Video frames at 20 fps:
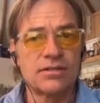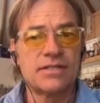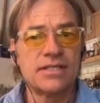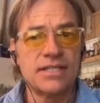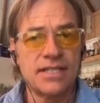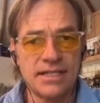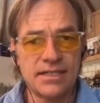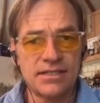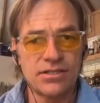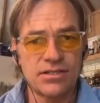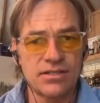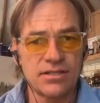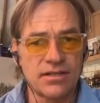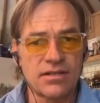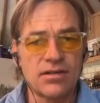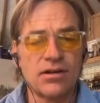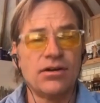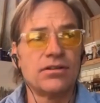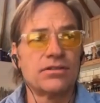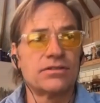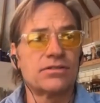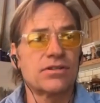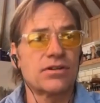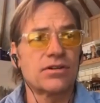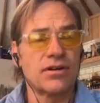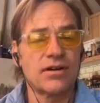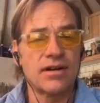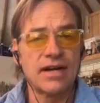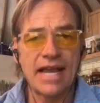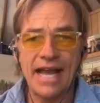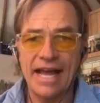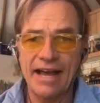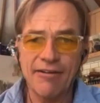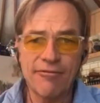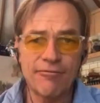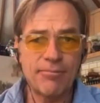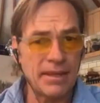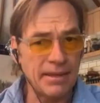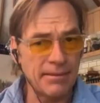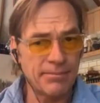teach the culture, and have
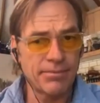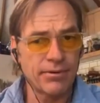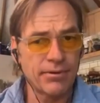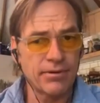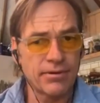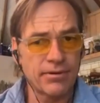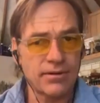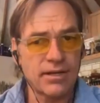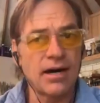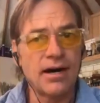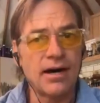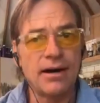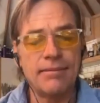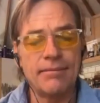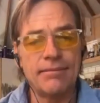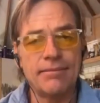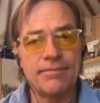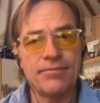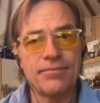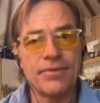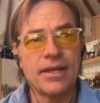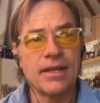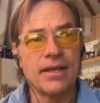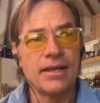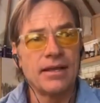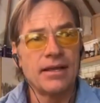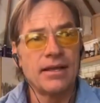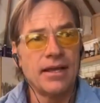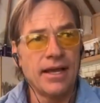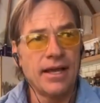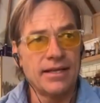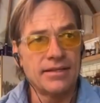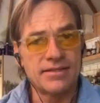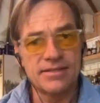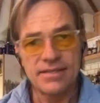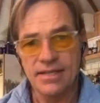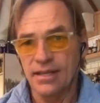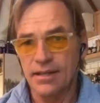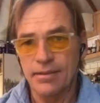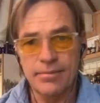people come and
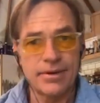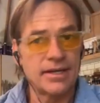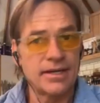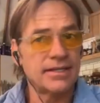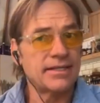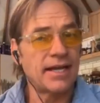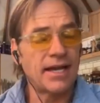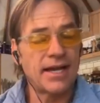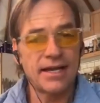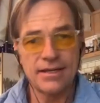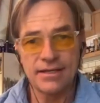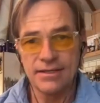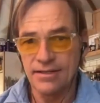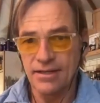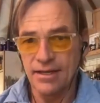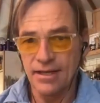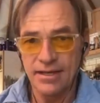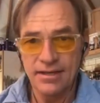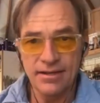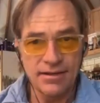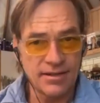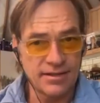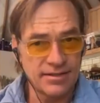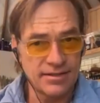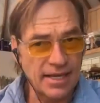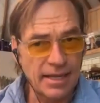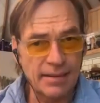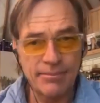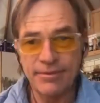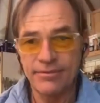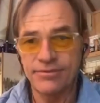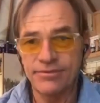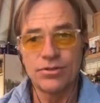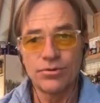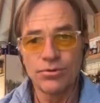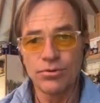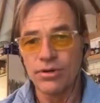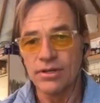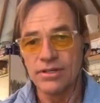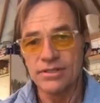celebrate that and a type of
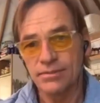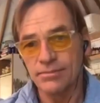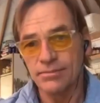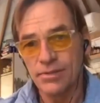tourism.